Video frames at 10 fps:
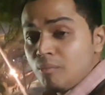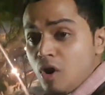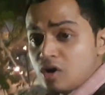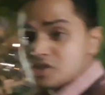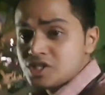
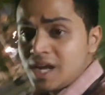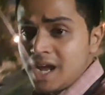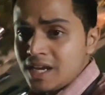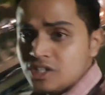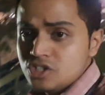March 8,
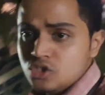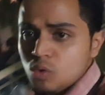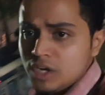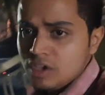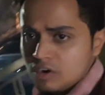
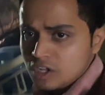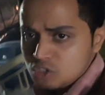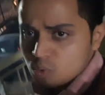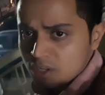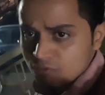2024,
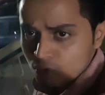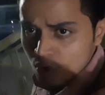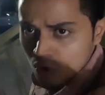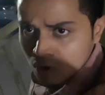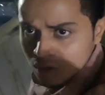
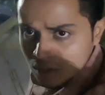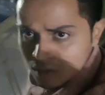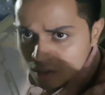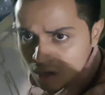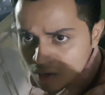
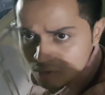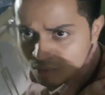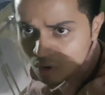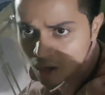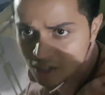
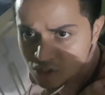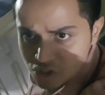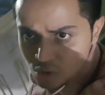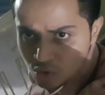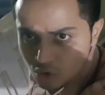we would like to
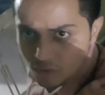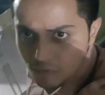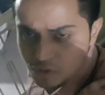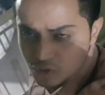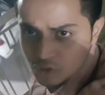show you,
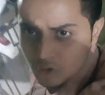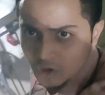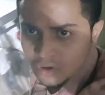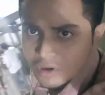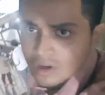just, you
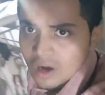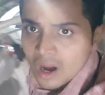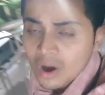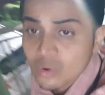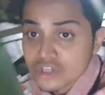know,
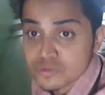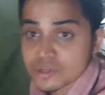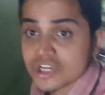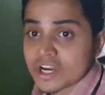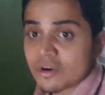how this
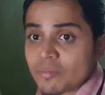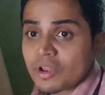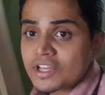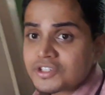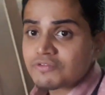particular
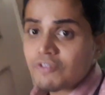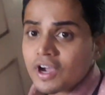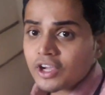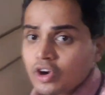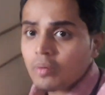place, in
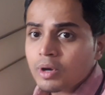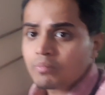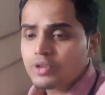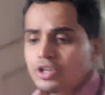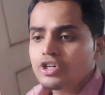fact, you know, it
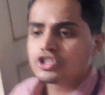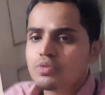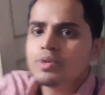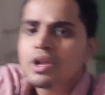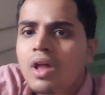appears
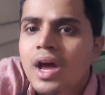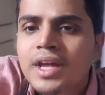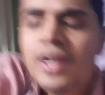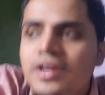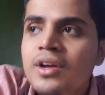to be like.